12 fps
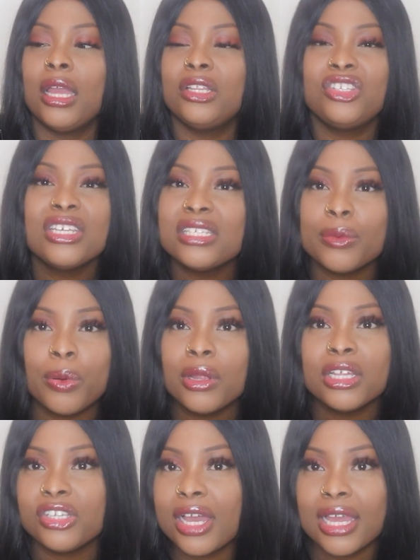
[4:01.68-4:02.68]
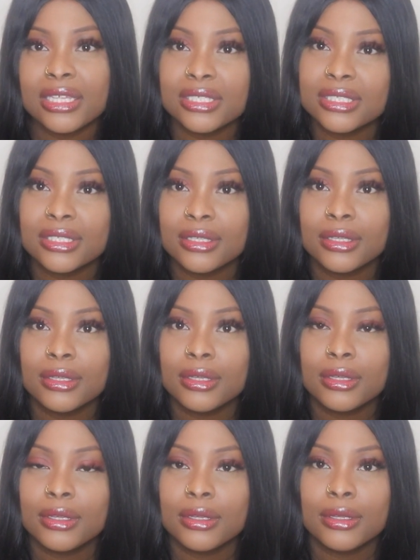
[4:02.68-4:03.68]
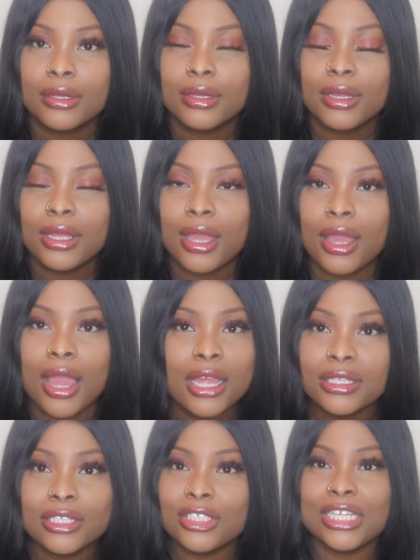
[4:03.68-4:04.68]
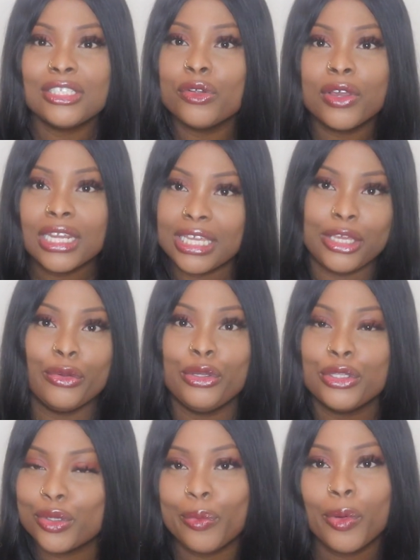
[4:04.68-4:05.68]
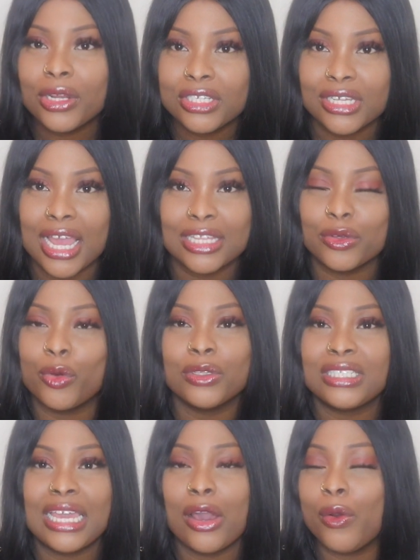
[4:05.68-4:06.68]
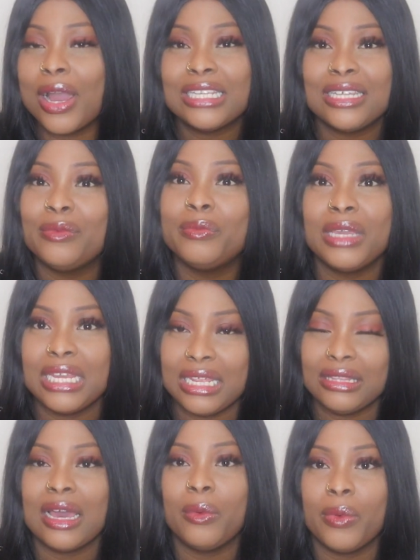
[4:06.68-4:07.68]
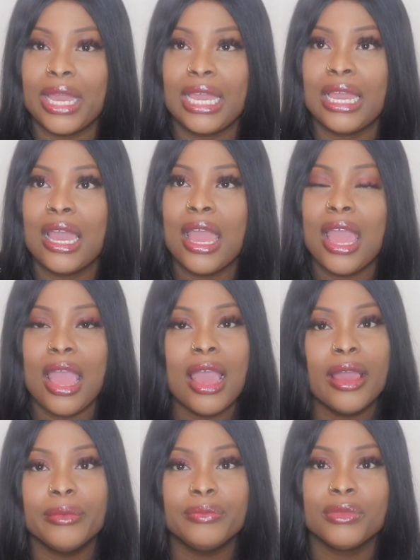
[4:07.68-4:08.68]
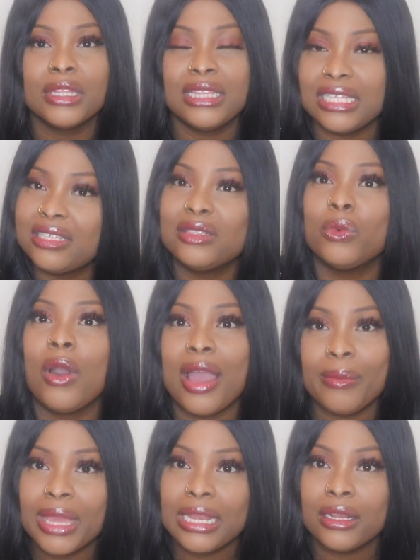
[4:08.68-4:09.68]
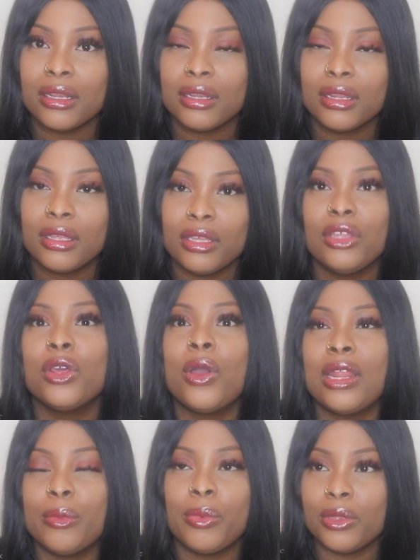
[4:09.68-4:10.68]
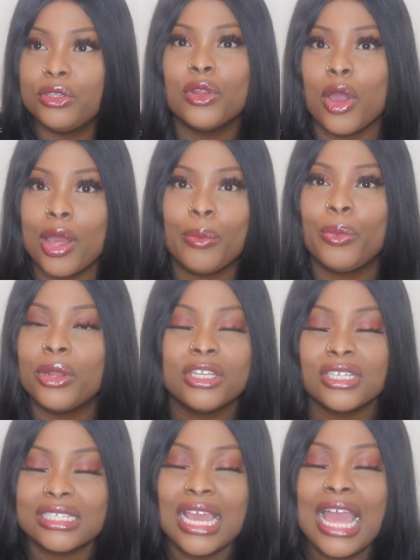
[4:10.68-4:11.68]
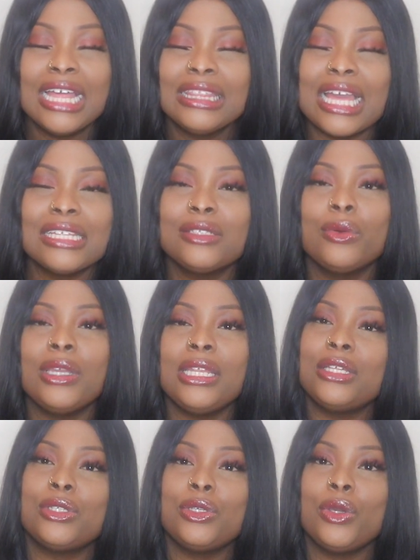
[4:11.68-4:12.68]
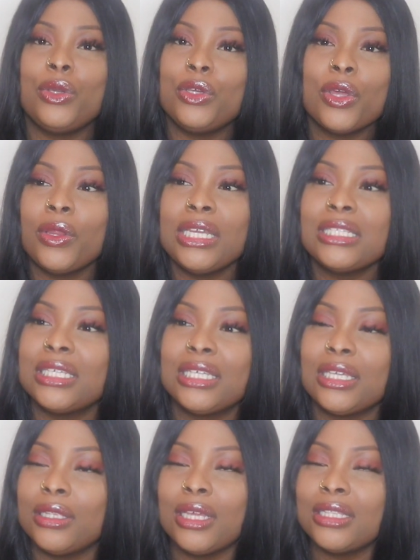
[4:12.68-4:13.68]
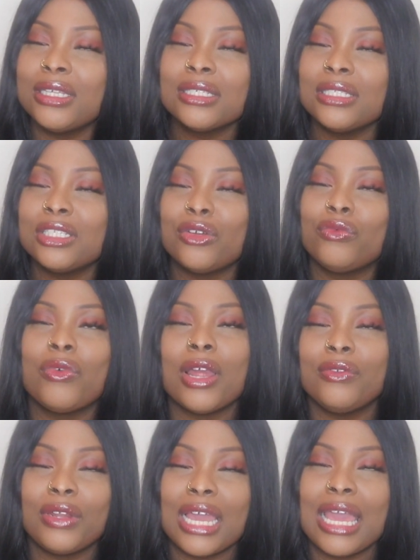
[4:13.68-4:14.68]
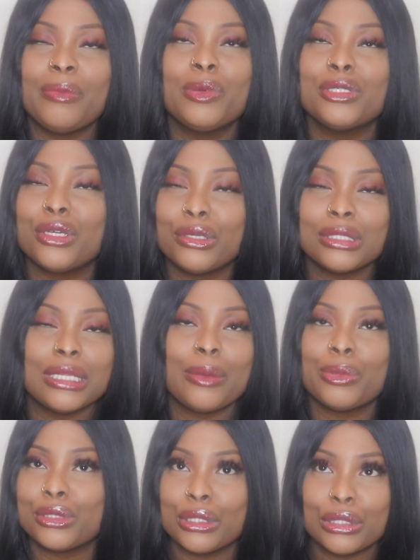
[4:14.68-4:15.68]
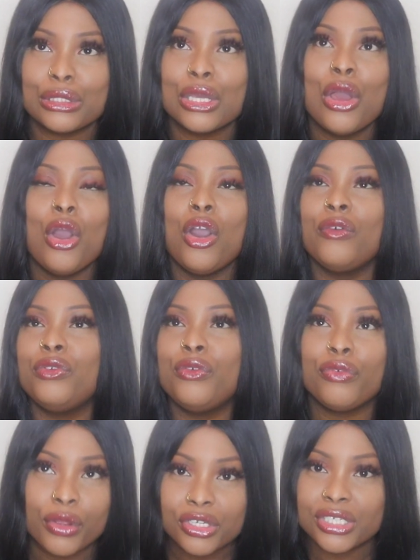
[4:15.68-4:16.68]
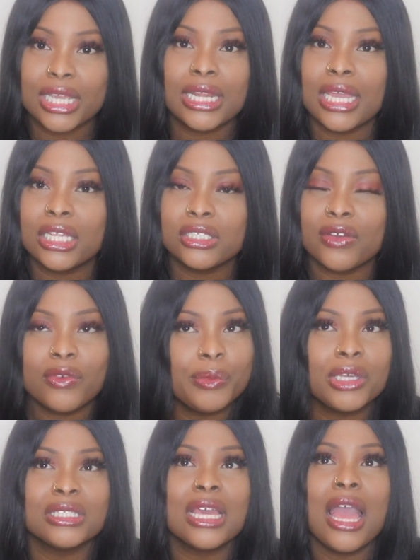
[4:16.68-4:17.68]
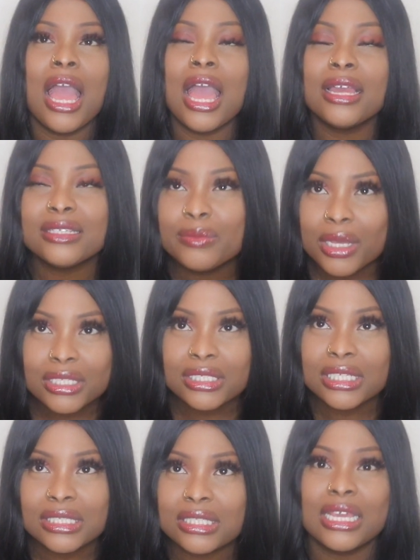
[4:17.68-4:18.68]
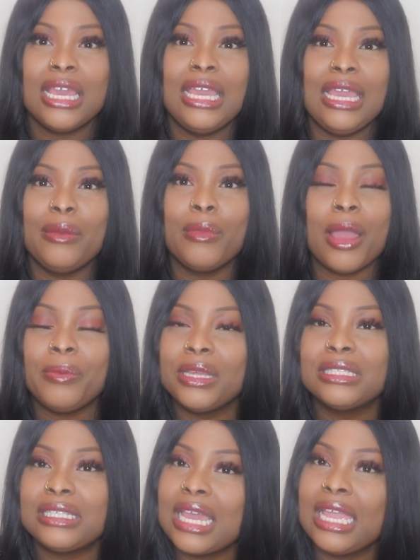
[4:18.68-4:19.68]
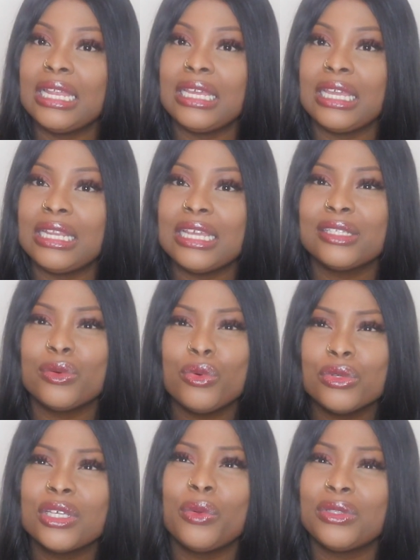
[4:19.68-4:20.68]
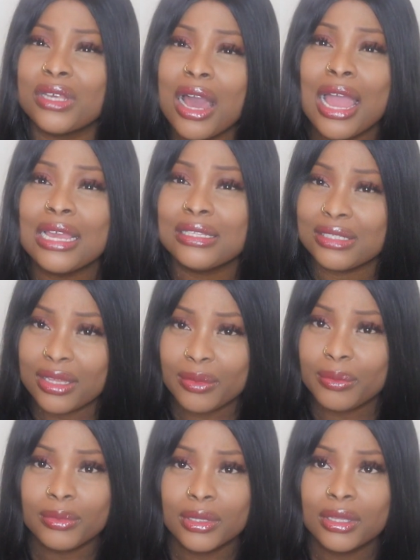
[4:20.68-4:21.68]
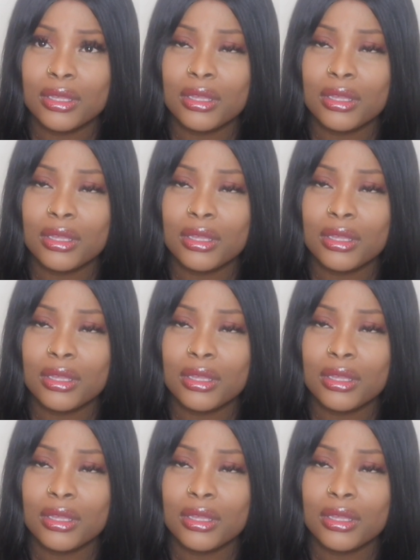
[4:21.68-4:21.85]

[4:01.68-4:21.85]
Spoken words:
just apologize. It's not going to kill you to apologize or say, oh, I didn't mean it that way. This is what I meant. You know, and you know, apologize. That's all you need to do. You don't need to. It doesn't need to run for like episodes and episodes of you throwing shade at each other, because as much as it might be entertaining, it's also tiresome.